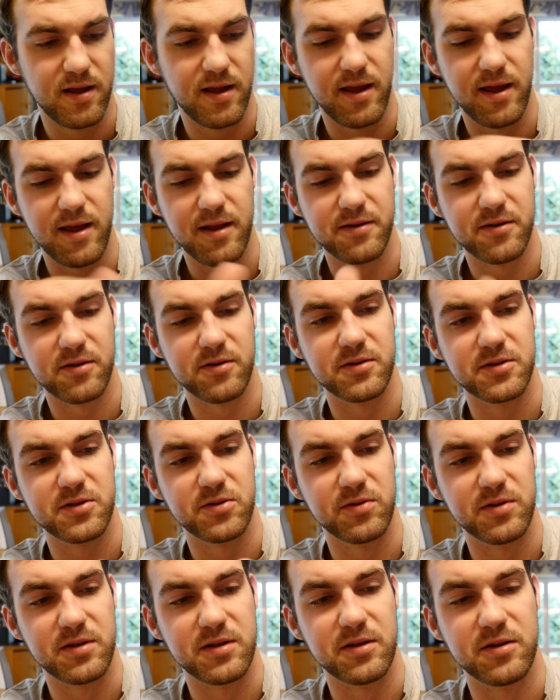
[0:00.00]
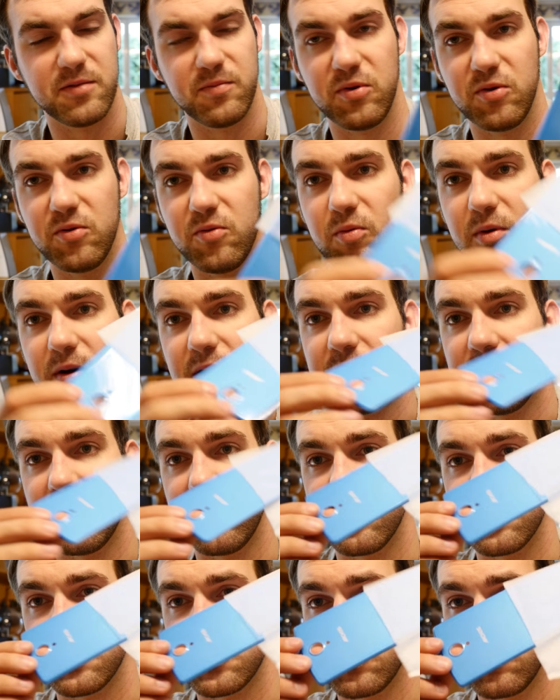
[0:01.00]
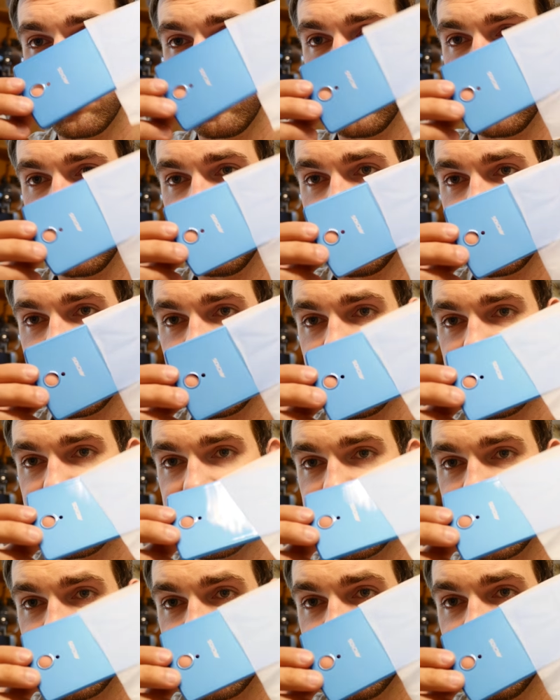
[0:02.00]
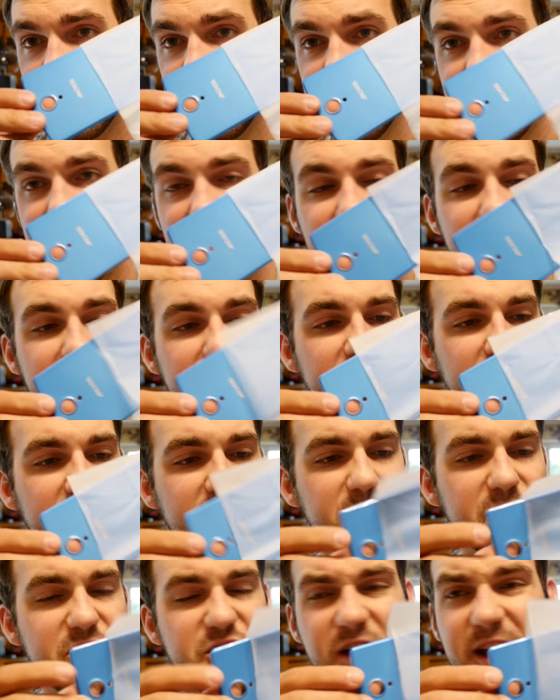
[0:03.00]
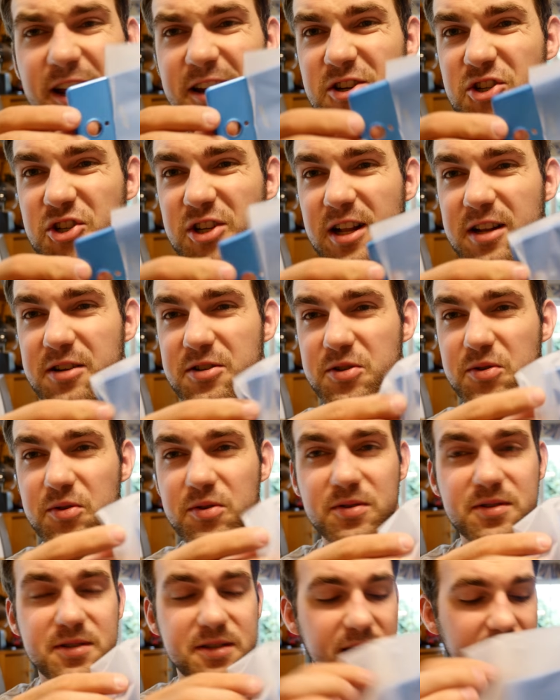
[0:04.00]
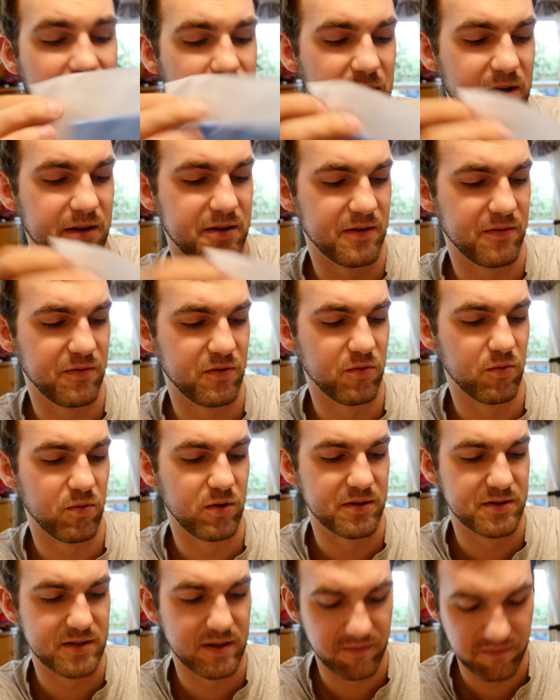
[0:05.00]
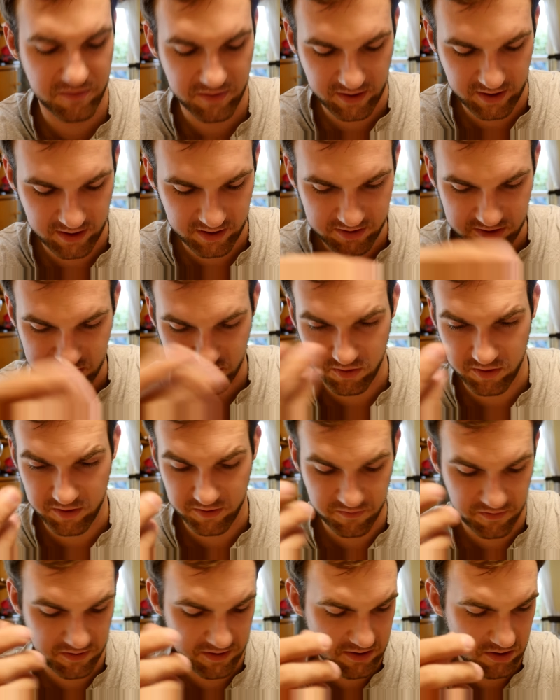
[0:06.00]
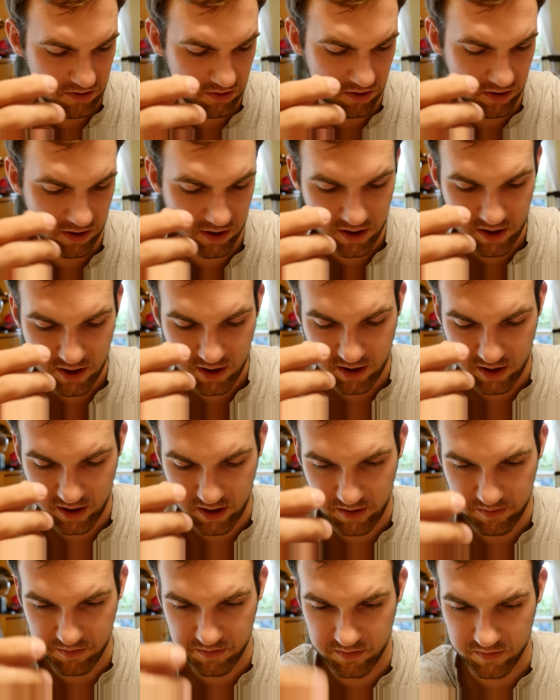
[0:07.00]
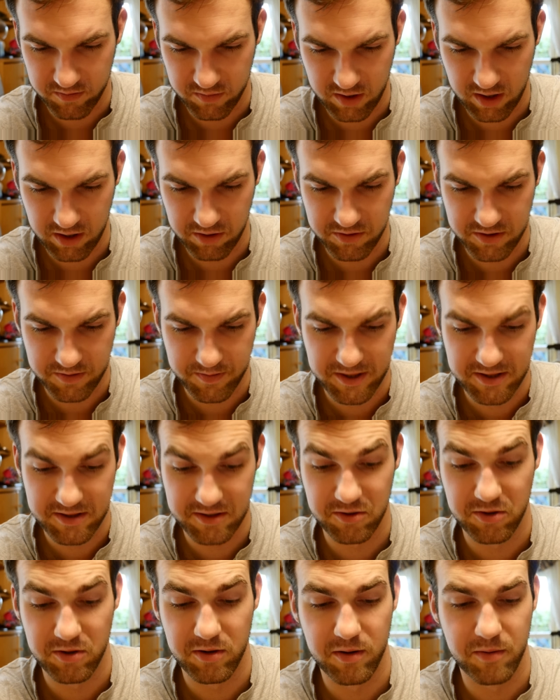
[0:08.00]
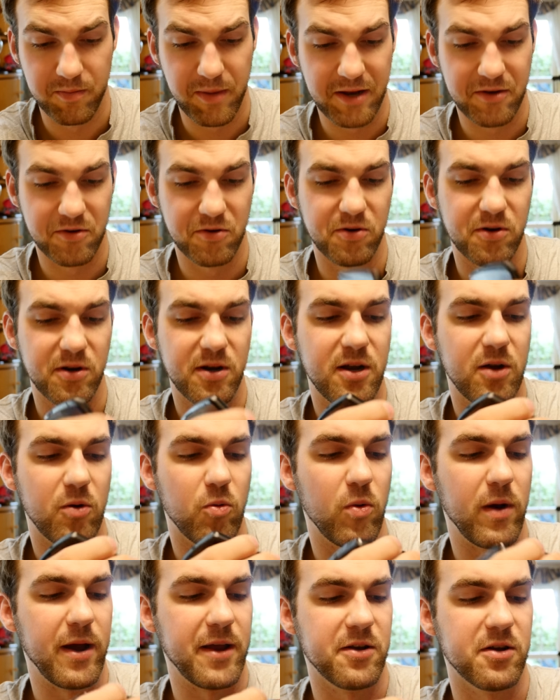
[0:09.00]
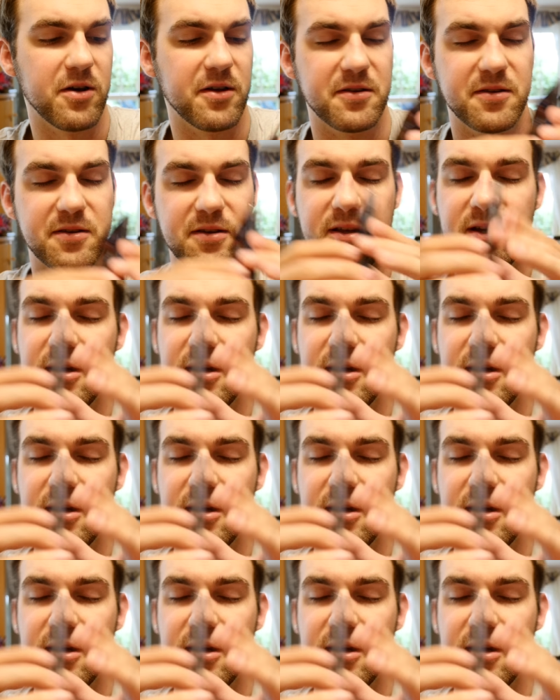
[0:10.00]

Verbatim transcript: And also here the blue one, also a little bit glossy. A little bit childish colors you could say, but if you want something else or it fits your um, clothes better, uh, better, why not?